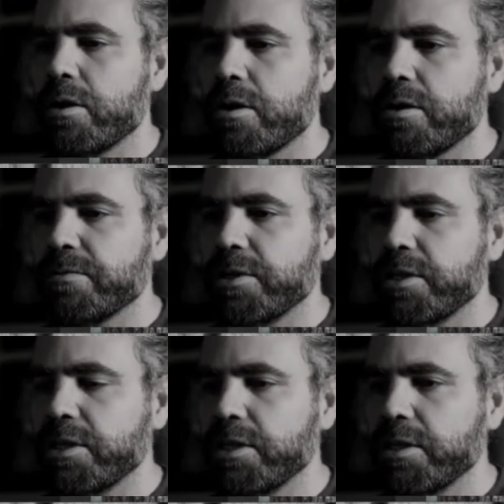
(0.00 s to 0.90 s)
of
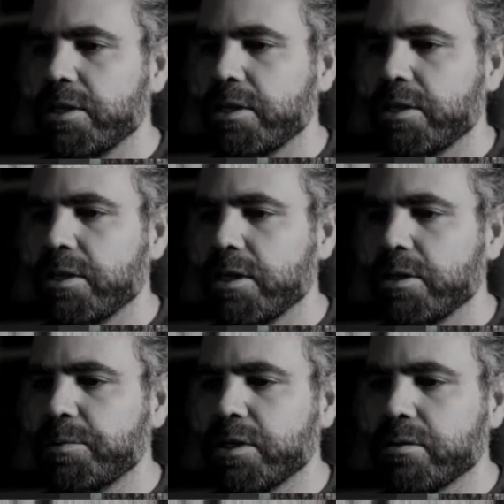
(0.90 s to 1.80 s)
the
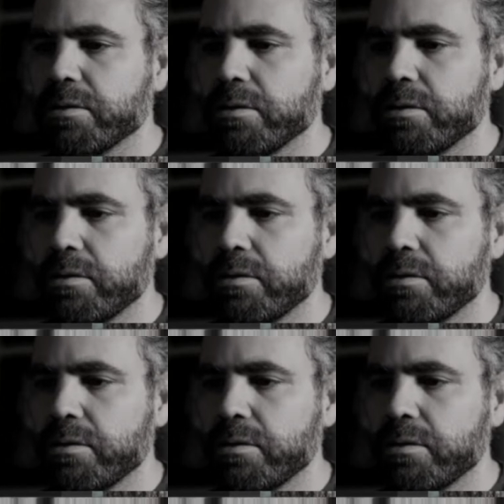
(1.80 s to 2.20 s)
elliptical